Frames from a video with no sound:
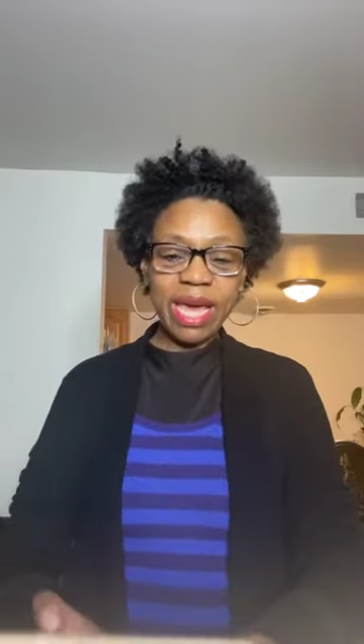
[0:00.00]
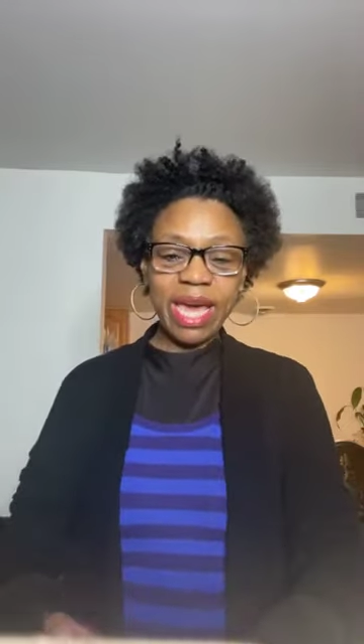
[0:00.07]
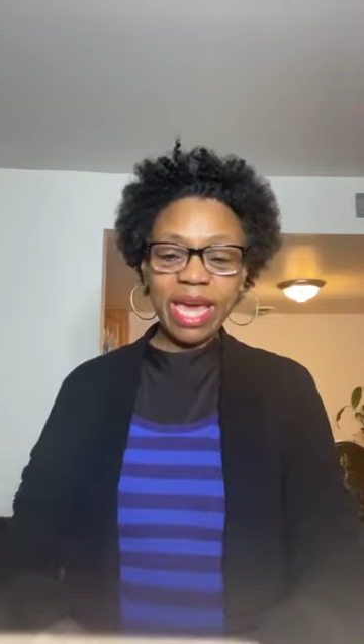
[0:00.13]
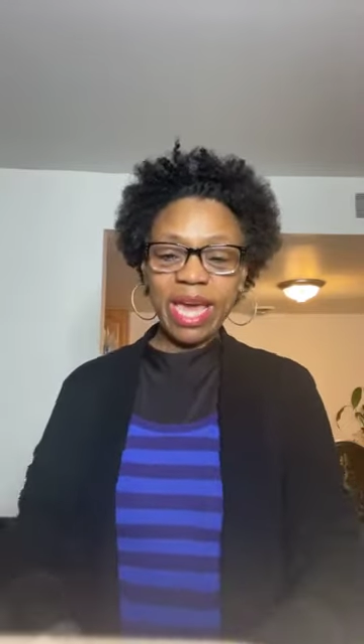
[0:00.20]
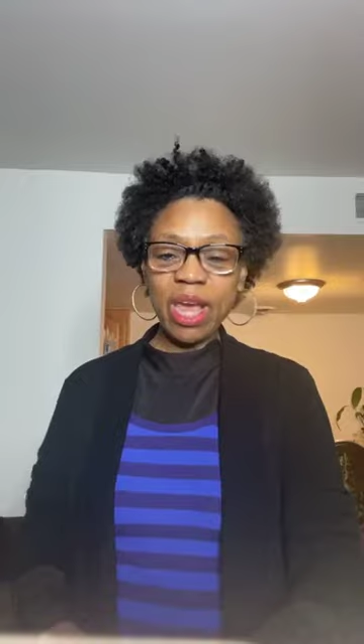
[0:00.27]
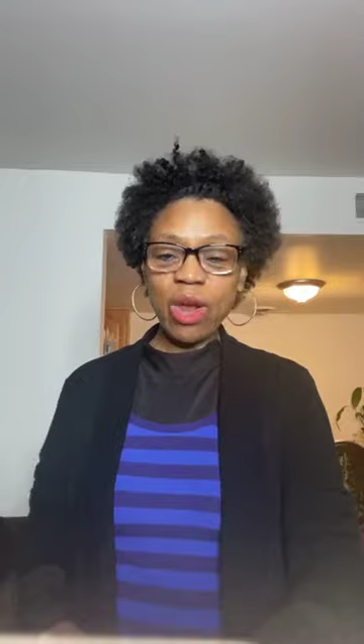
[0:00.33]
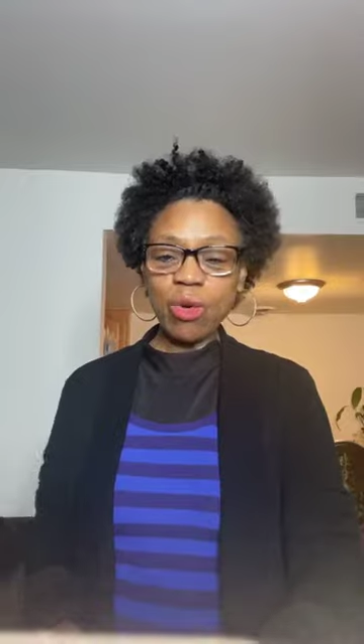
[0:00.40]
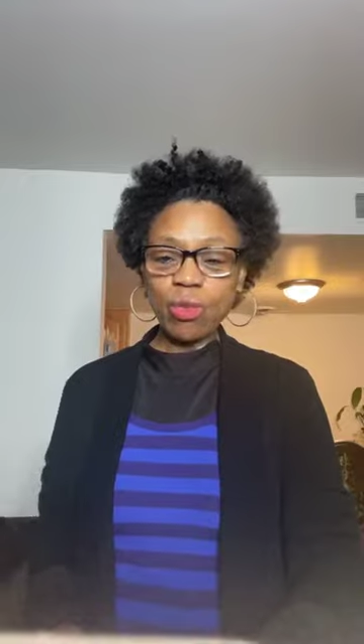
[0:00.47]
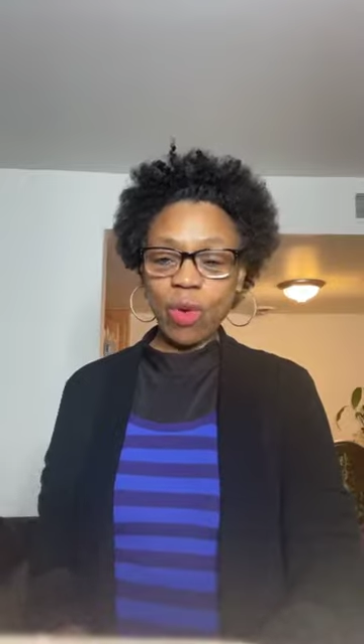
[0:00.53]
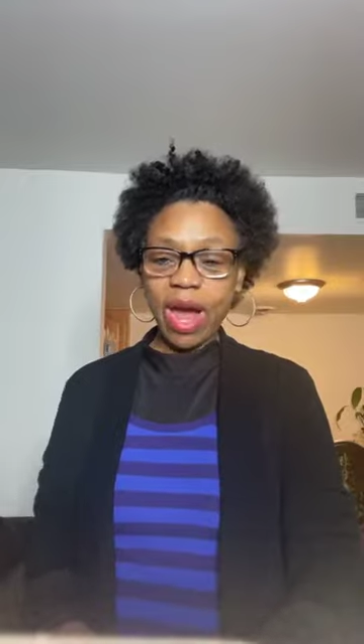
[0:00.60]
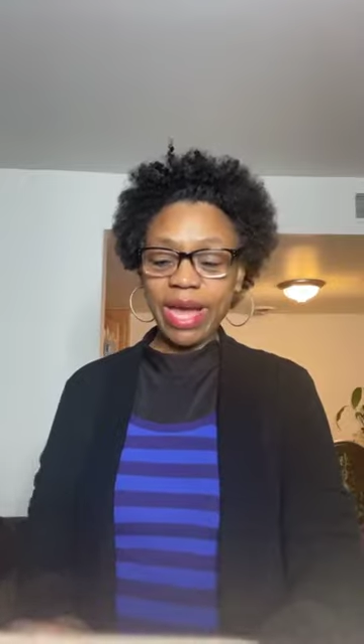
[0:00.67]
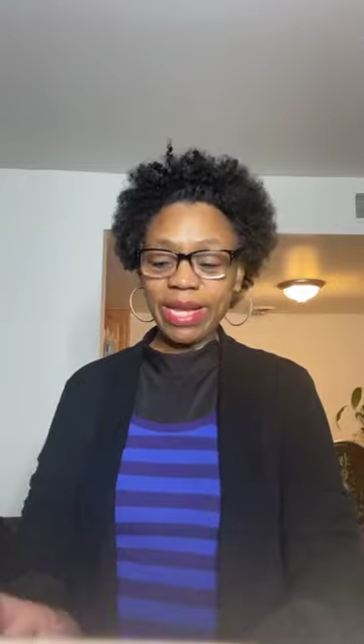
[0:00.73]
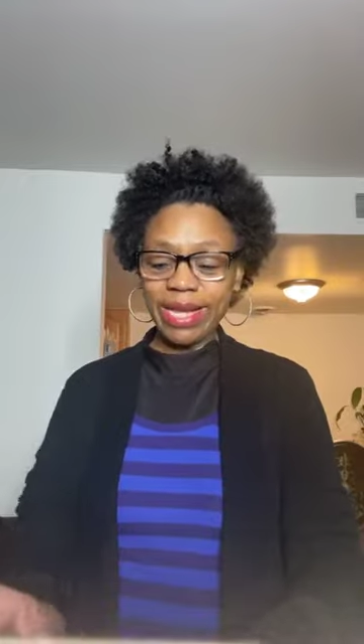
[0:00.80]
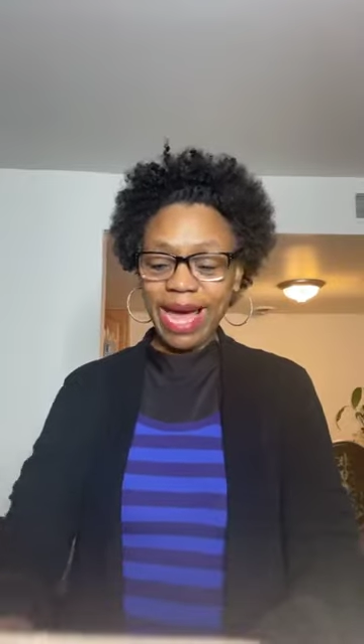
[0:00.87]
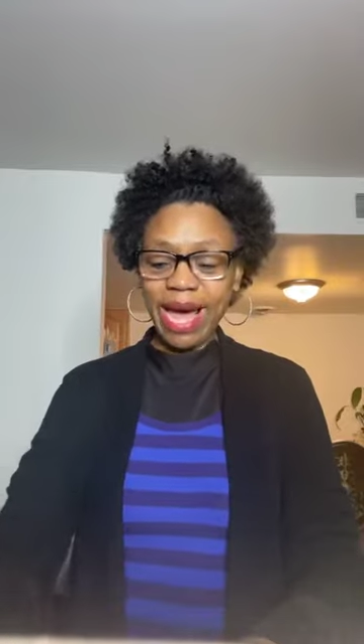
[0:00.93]
play
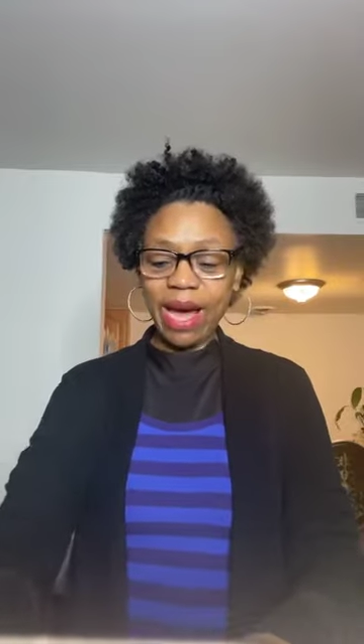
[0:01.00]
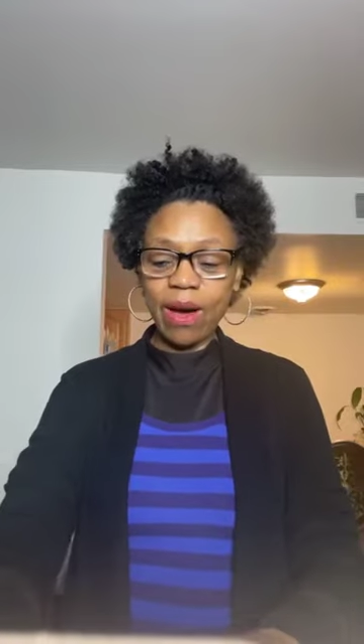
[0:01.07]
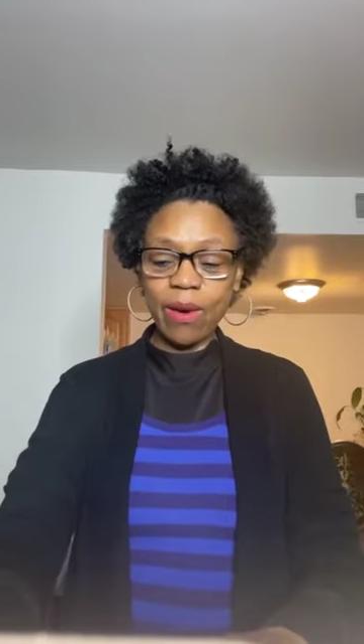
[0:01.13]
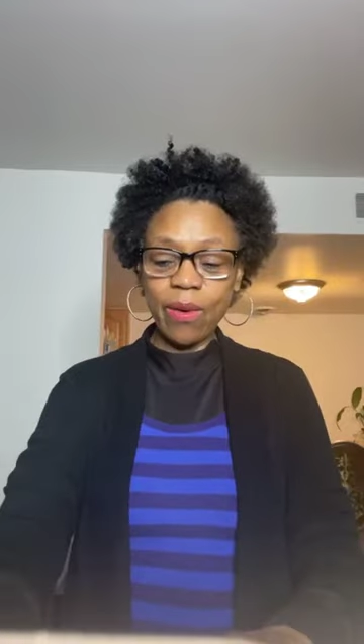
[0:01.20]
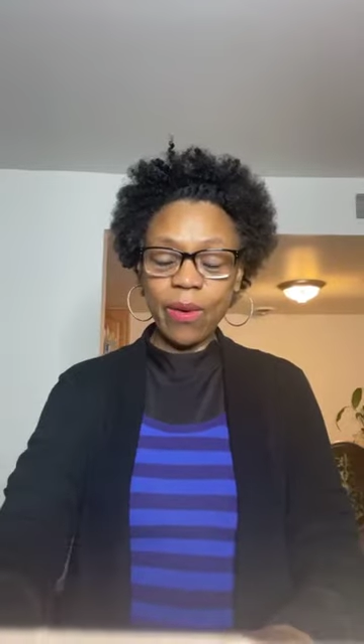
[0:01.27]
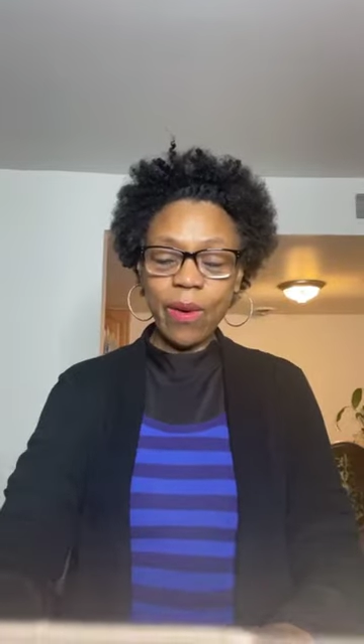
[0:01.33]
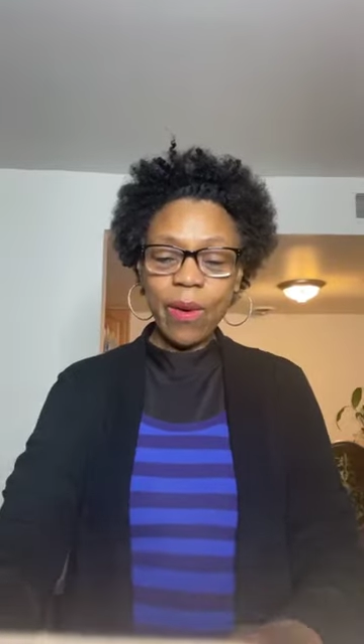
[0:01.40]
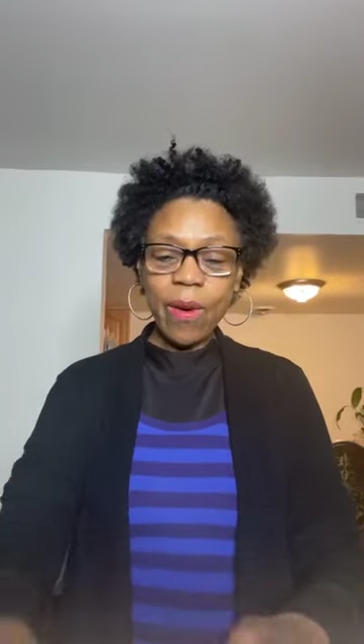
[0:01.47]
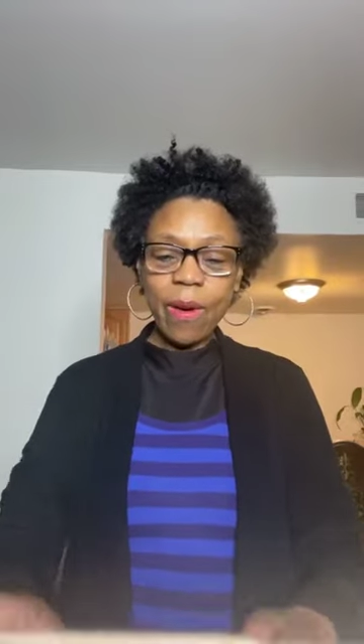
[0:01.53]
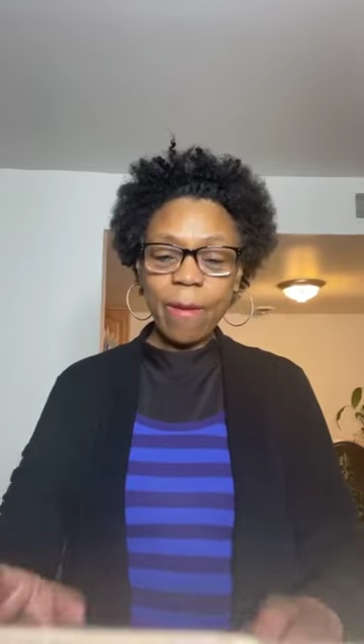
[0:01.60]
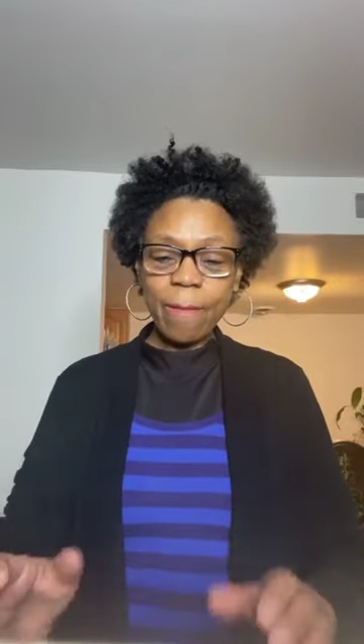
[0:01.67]
right now,